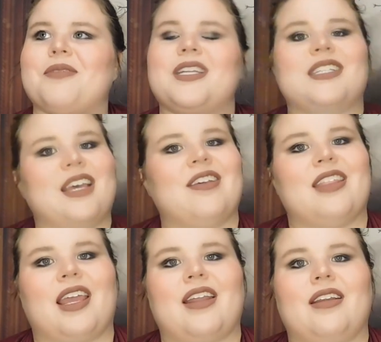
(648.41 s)
Until
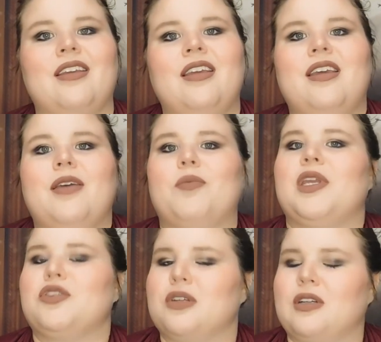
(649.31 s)
then,
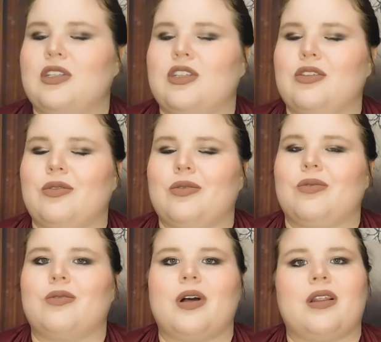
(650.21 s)
make sure
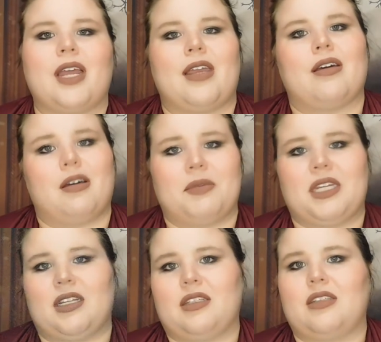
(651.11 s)
to like, comment,
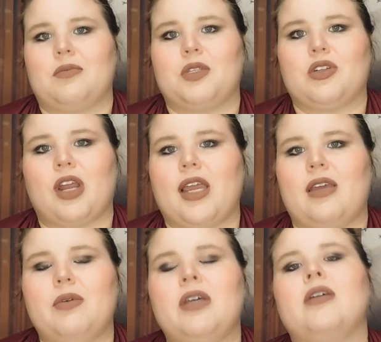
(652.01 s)
and
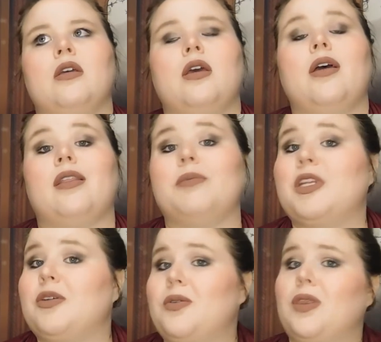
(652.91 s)
subscribe. Let me
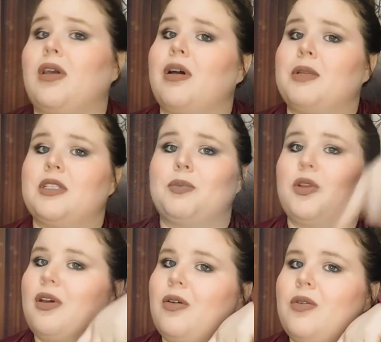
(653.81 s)
know in the comments
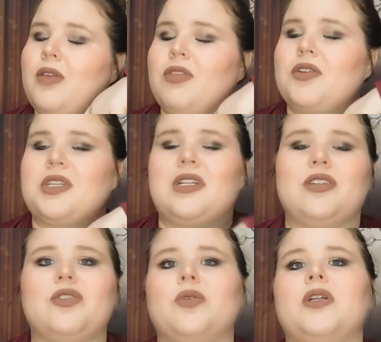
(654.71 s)
below if there's any
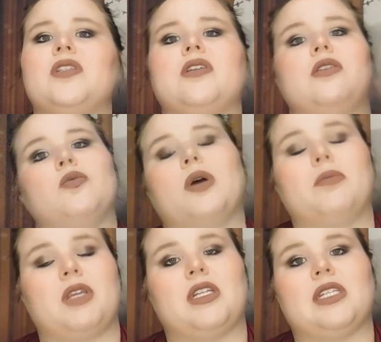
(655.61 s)
stories that you
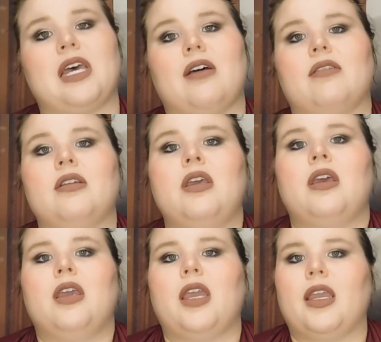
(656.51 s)
want me to tell.
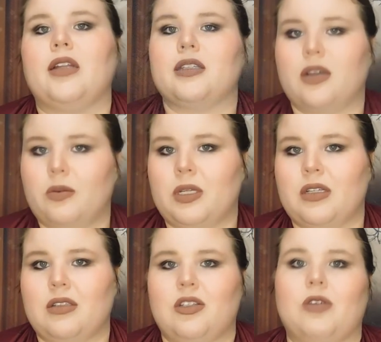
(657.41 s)
And as
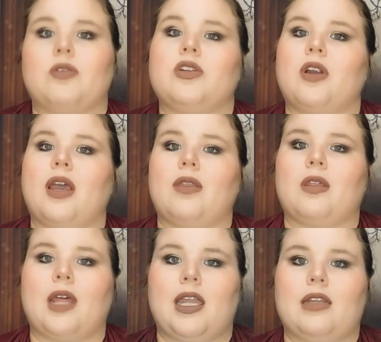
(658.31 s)
always, don't turn out
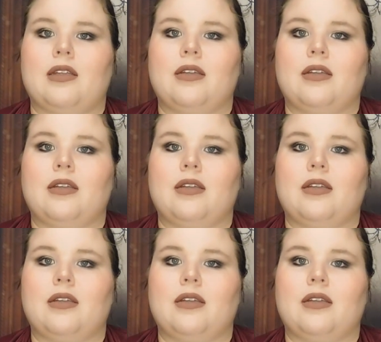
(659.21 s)
the light.